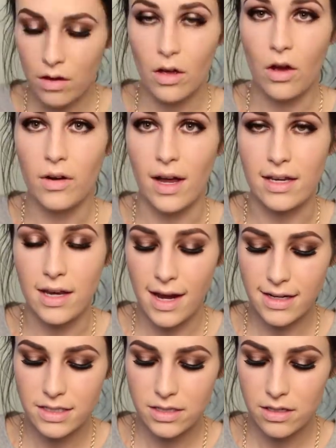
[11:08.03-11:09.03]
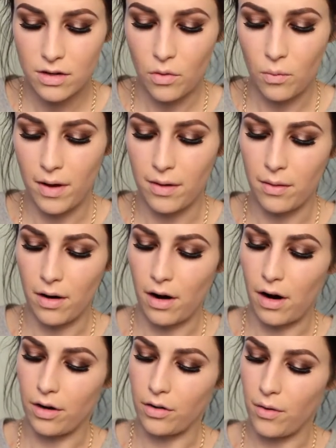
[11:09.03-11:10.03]
Okay, next we
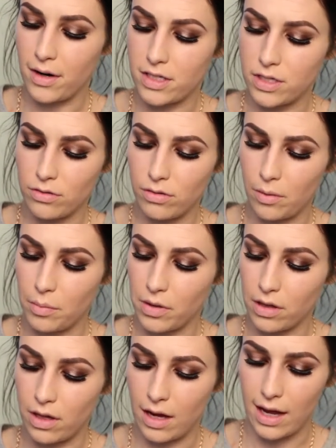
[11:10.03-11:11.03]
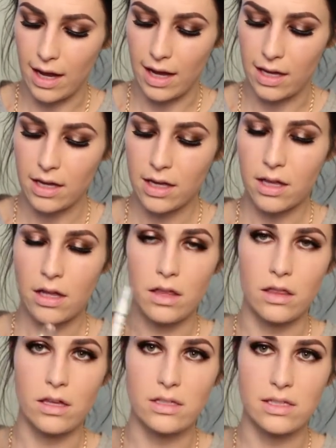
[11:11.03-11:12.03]
are going to apply
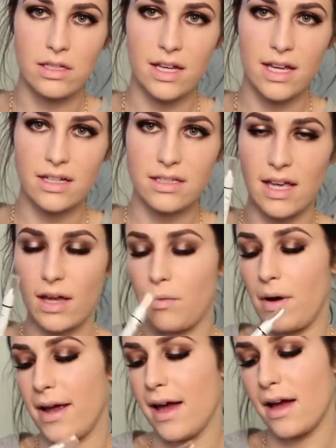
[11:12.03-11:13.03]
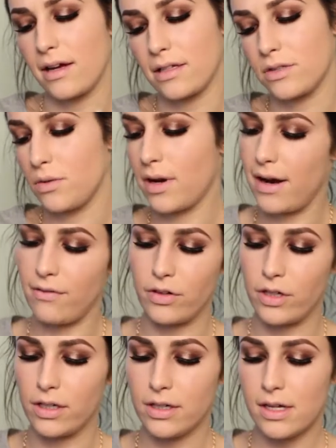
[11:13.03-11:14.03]
this NYX, NYX,
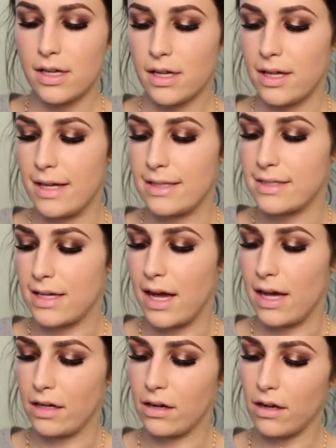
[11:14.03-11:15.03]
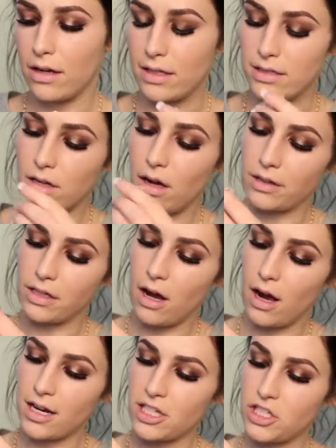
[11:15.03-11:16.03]
whatever. It's called
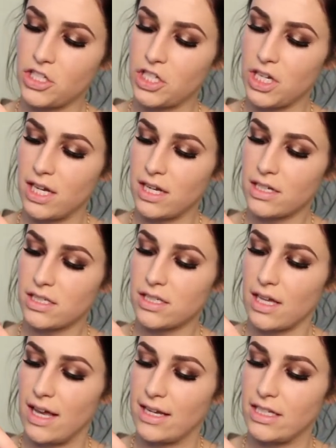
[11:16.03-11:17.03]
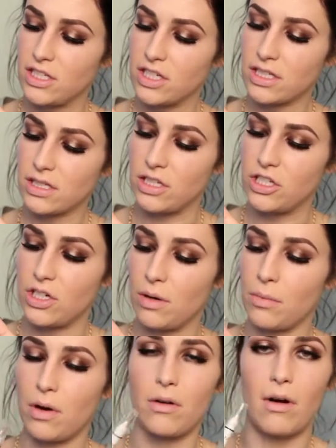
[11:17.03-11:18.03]
Cottage Cheese, and it's just a
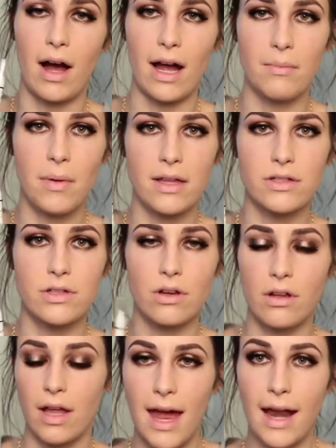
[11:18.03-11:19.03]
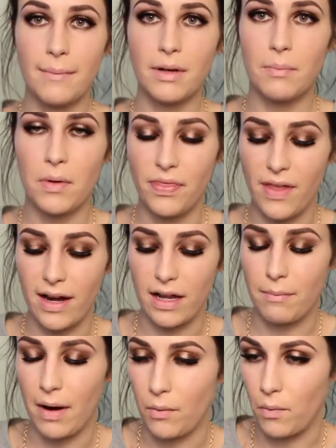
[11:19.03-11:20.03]
jumbo eye pencil, and I'm going to put that
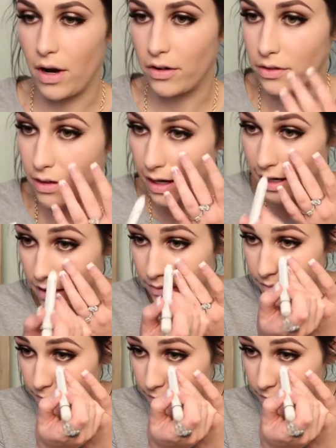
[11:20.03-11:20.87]
in my waterline.